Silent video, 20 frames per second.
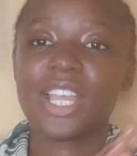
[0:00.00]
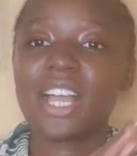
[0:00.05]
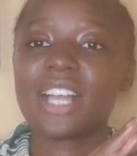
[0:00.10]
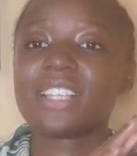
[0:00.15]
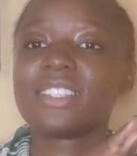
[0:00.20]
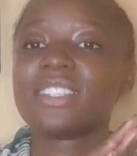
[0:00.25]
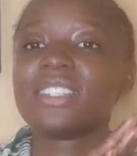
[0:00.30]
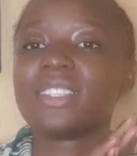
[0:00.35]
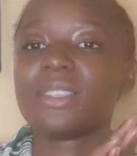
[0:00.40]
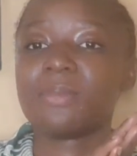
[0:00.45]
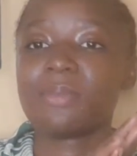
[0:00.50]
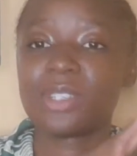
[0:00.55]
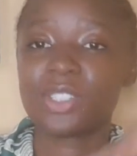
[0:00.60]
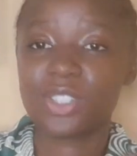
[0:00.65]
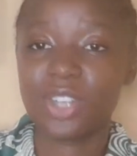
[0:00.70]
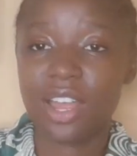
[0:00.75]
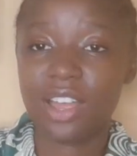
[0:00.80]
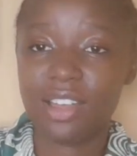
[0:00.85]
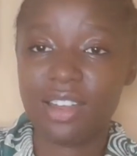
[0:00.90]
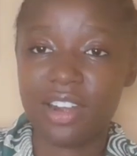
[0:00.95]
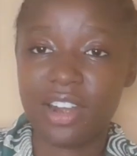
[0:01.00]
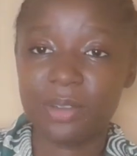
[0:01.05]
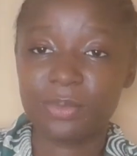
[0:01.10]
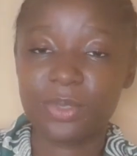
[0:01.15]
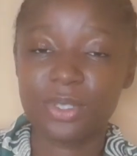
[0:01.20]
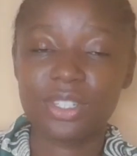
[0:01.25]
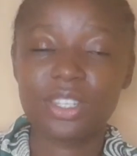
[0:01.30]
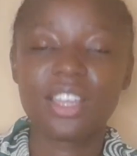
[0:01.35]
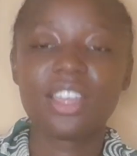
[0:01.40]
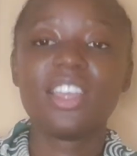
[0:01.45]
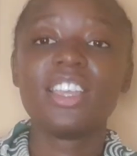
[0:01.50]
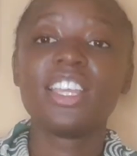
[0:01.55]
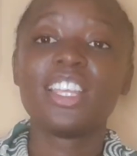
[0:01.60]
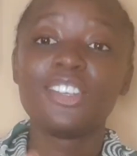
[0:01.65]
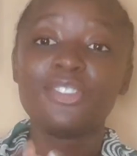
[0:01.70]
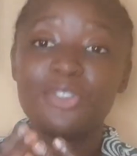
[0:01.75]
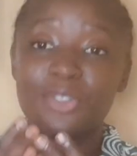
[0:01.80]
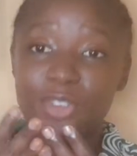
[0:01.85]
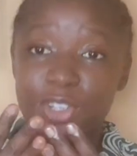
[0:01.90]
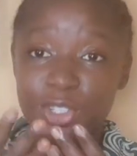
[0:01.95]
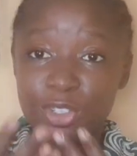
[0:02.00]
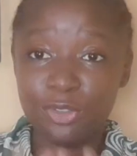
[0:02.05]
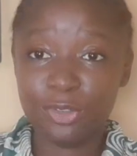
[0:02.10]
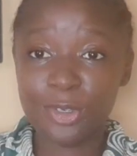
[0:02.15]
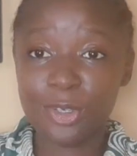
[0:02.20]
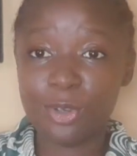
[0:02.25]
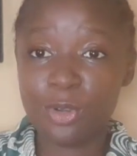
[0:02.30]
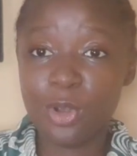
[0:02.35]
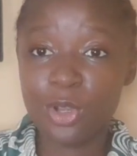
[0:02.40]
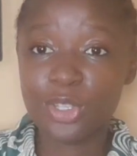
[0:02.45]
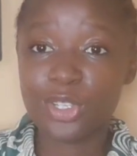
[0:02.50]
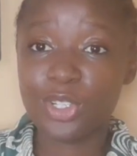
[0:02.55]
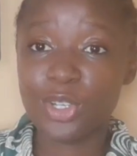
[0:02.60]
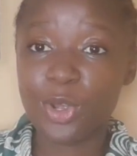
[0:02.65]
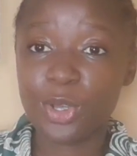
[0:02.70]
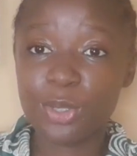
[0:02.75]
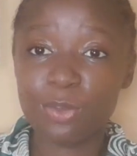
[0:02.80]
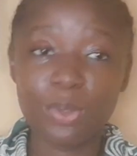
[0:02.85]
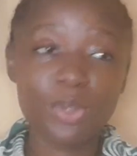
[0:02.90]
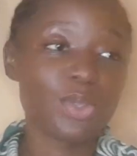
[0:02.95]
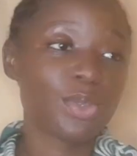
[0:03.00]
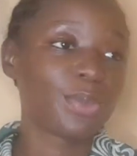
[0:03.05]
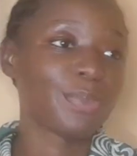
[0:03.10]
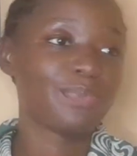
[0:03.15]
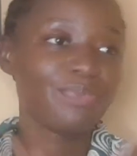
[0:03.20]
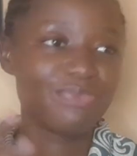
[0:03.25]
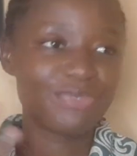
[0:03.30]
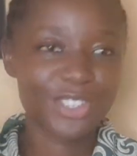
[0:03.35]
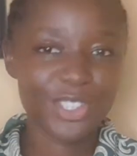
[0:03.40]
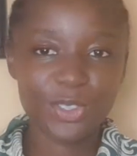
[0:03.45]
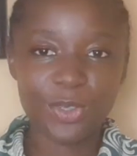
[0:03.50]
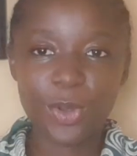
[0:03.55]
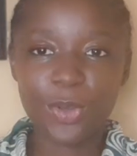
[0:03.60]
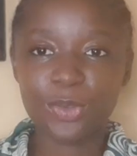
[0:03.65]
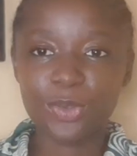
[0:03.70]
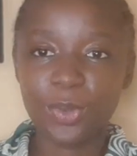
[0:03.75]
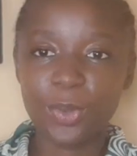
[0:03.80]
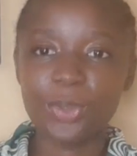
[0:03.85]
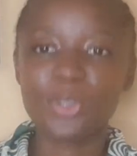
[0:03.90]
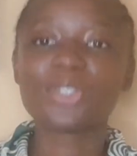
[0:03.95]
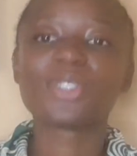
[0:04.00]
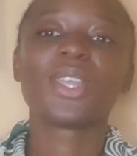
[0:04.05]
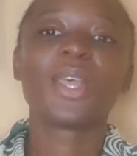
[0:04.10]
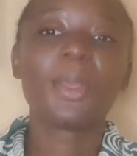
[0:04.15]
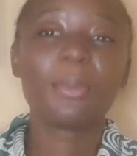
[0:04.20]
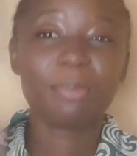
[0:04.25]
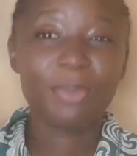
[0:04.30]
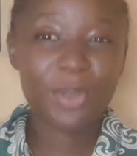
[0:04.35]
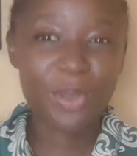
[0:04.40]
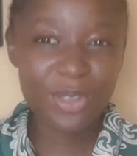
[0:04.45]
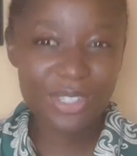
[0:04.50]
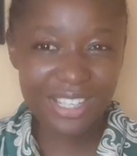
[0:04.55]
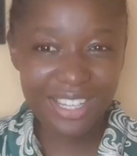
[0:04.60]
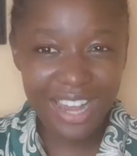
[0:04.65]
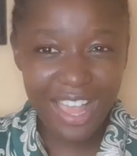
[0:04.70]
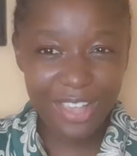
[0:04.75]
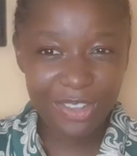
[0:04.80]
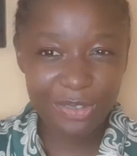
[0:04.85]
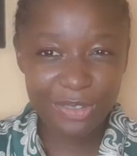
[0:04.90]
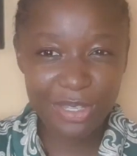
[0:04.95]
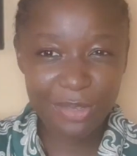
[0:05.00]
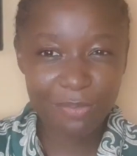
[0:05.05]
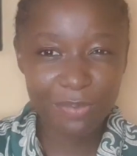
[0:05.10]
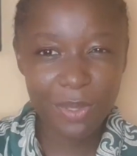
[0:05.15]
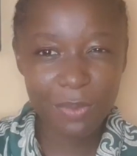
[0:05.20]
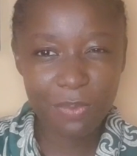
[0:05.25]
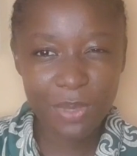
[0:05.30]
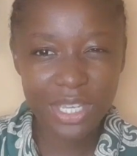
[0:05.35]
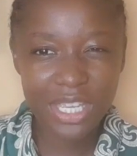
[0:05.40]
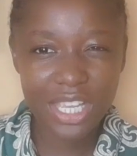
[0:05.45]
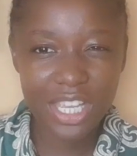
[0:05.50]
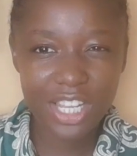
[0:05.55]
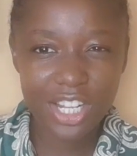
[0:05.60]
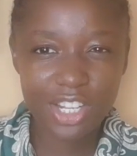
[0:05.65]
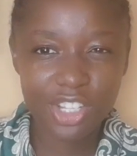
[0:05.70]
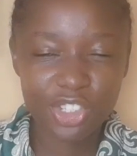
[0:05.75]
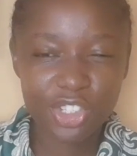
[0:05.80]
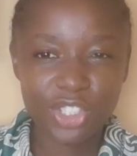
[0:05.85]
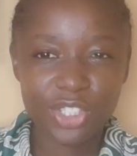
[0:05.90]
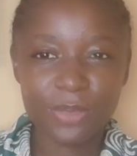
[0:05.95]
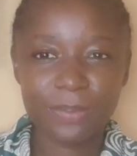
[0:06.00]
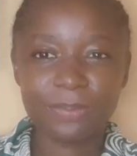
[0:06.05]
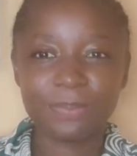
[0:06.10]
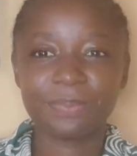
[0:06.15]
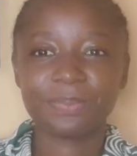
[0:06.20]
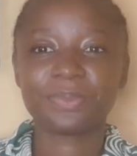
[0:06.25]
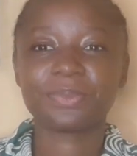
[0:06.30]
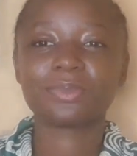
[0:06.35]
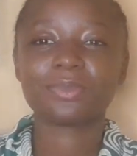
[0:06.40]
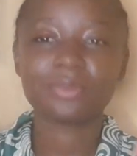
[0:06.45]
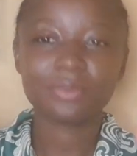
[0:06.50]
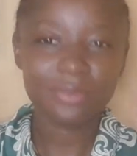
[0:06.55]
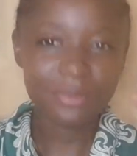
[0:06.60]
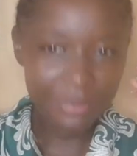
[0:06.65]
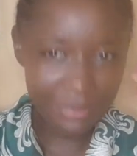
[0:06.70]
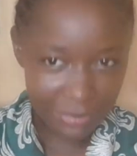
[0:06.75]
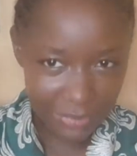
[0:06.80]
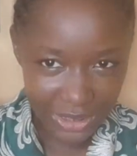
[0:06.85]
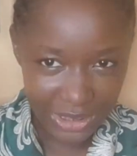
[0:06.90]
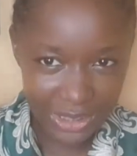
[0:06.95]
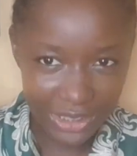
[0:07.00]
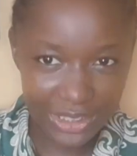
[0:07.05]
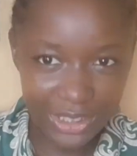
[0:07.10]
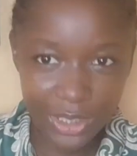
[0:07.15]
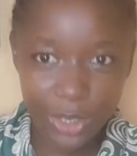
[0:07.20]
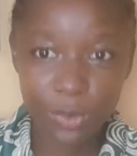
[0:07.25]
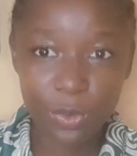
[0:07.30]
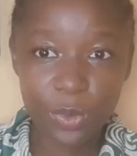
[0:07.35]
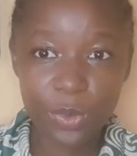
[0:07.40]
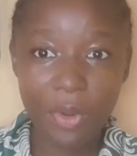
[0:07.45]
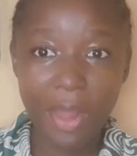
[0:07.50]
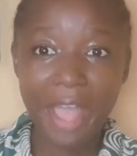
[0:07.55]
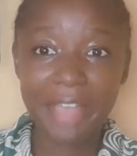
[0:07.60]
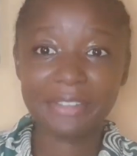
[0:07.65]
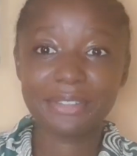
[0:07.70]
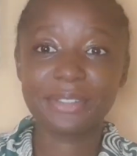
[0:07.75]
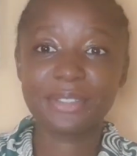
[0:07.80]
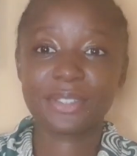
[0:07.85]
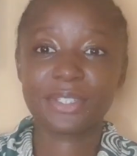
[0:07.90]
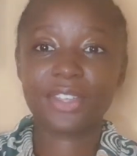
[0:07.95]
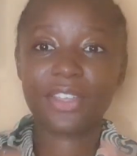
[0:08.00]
has menstrual cramps, if you should go to the hospital, the doctors, because they like using big English, they will write